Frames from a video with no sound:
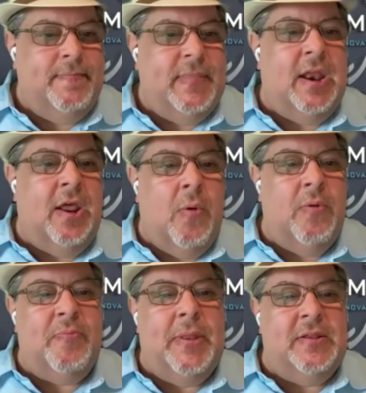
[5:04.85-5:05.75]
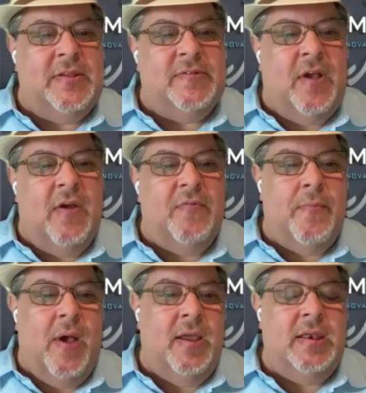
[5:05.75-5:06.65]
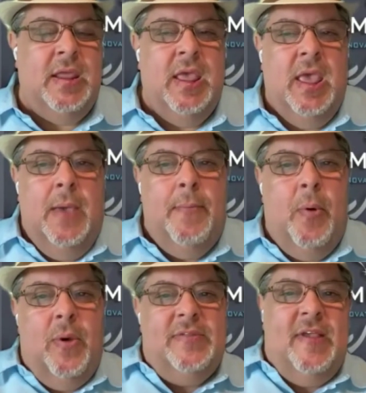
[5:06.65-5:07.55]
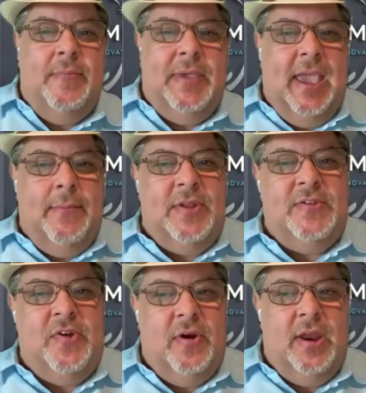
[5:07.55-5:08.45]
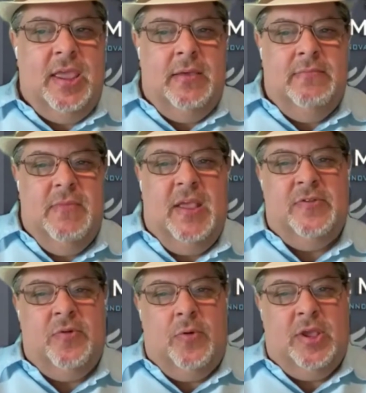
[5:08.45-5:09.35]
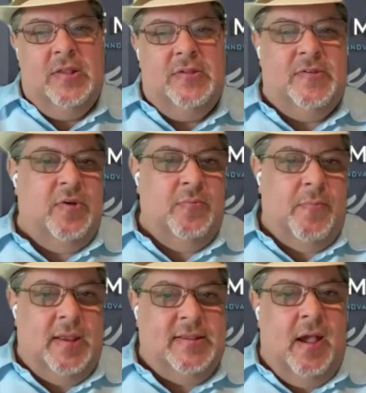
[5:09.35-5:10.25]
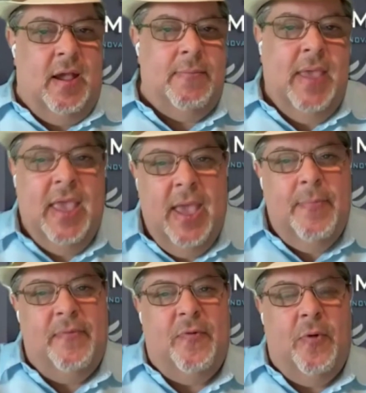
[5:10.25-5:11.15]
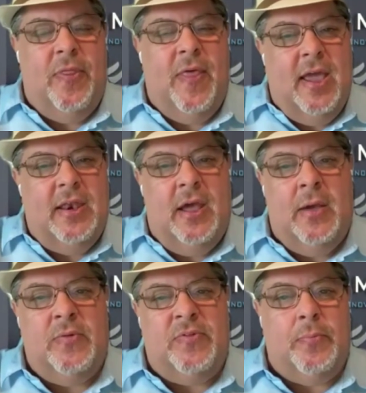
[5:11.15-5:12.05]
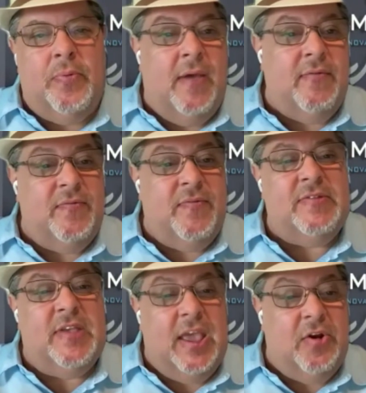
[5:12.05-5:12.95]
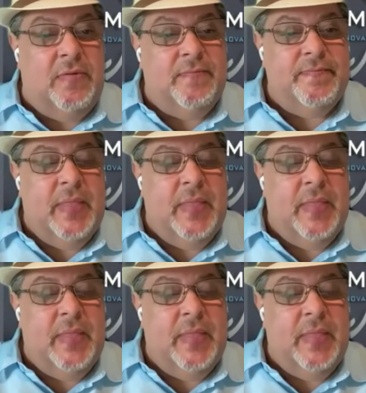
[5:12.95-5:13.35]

That had always been a desire of mine. Yeah. But once I became an attorney, it sort of consumed my time. Before that, I was a private investigator.